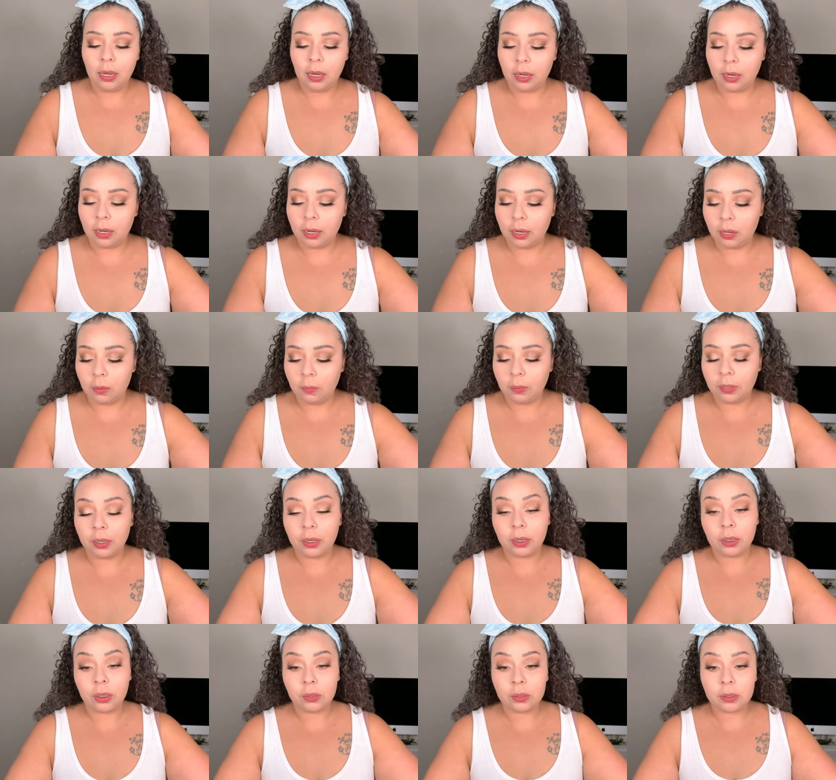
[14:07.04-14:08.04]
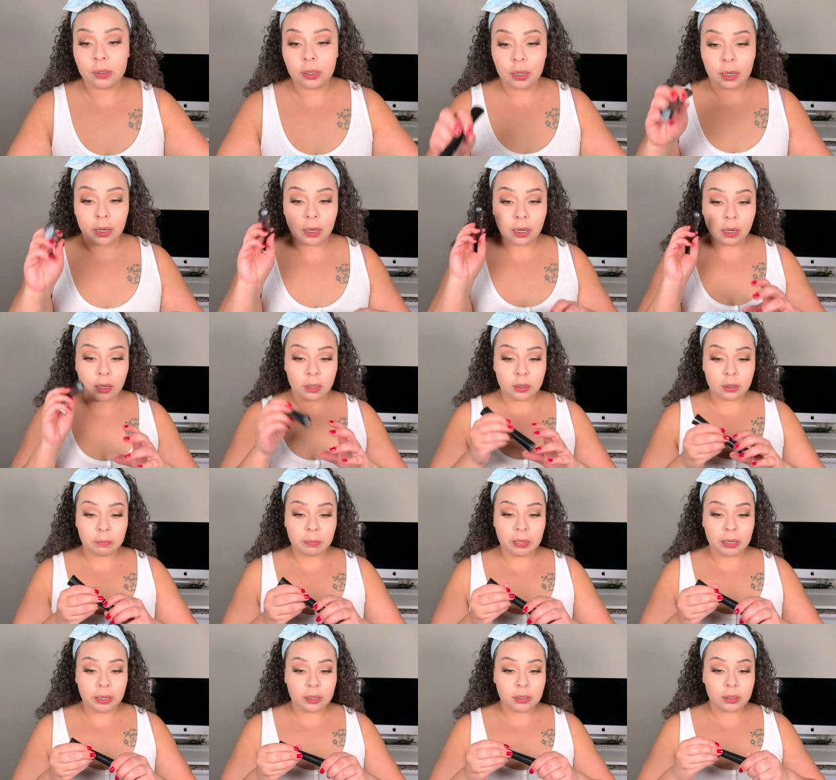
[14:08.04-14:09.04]
And now we're gonna use the It
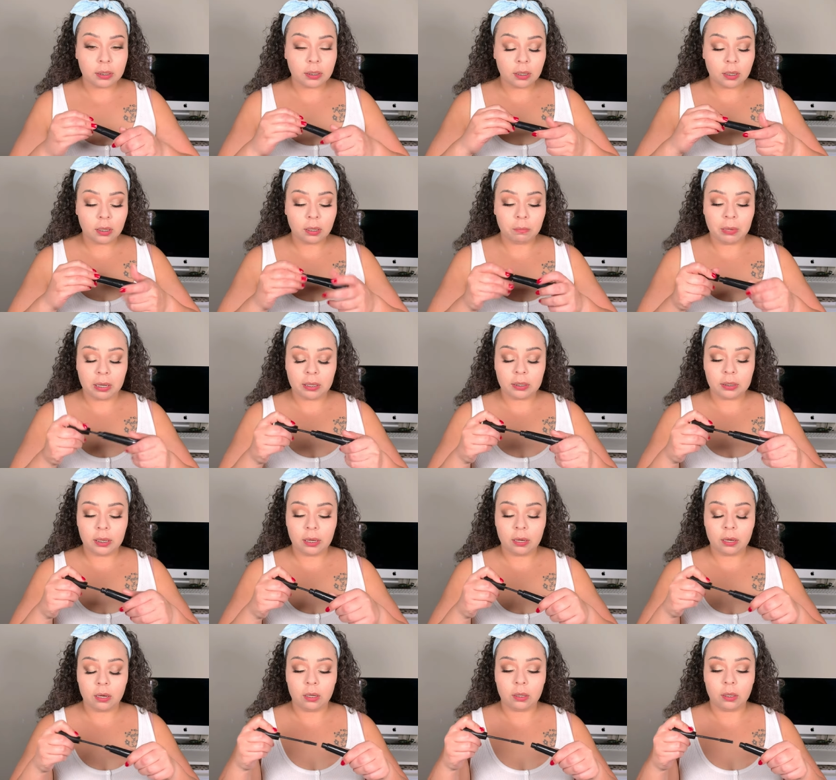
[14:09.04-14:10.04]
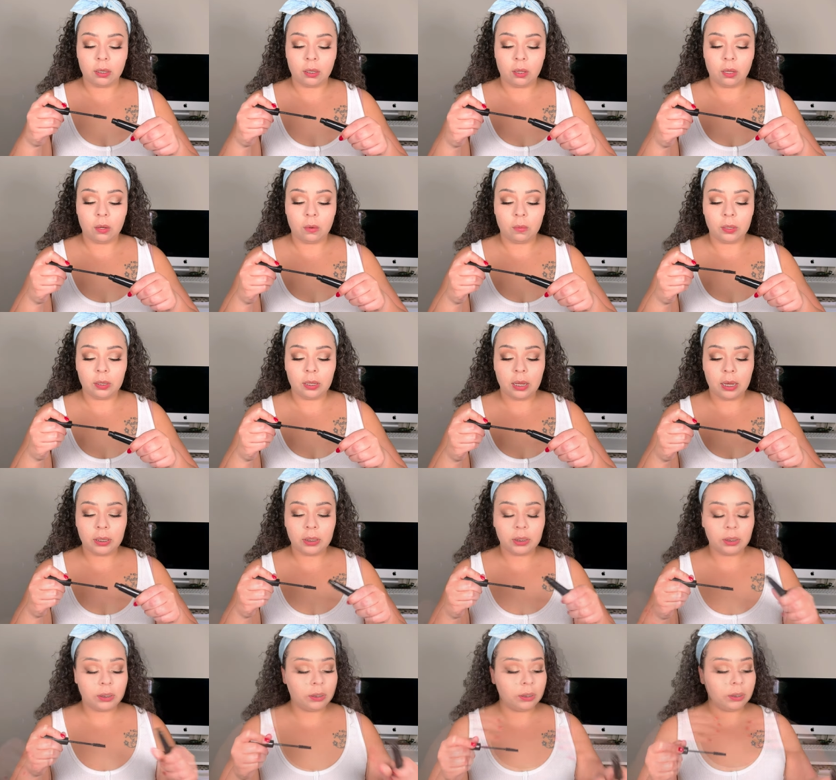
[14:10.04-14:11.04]
Cosmetics mascara on the lower
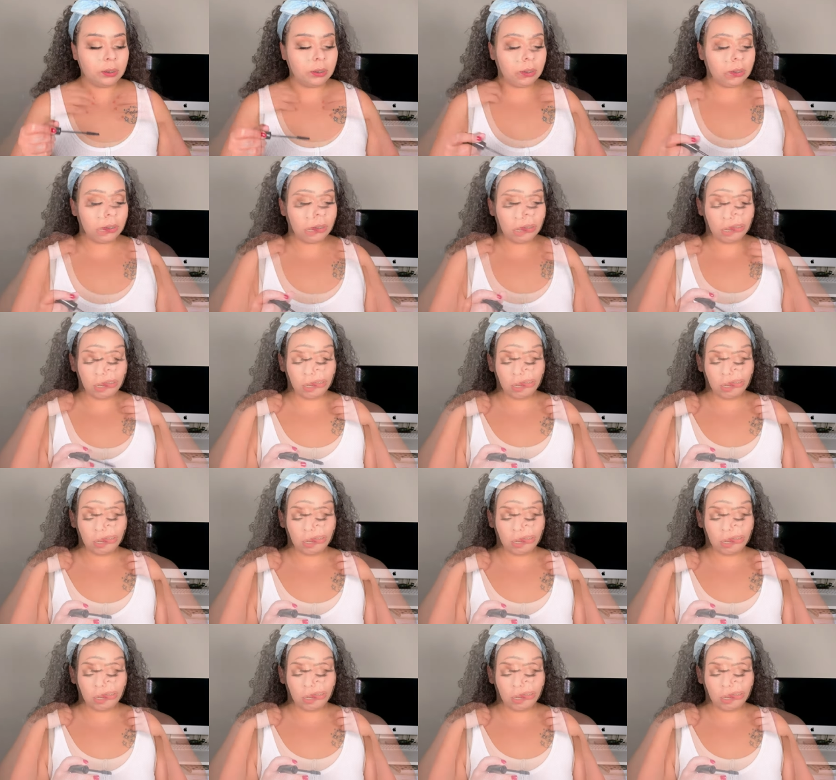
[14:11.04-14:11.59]
lashes.